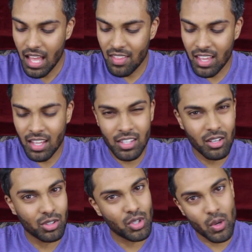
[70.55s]
And then
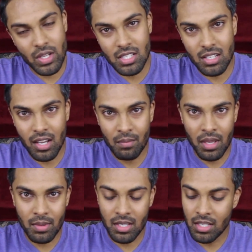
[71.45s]
they'll throw in some
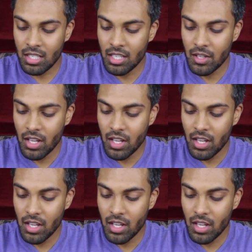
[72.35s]
maybe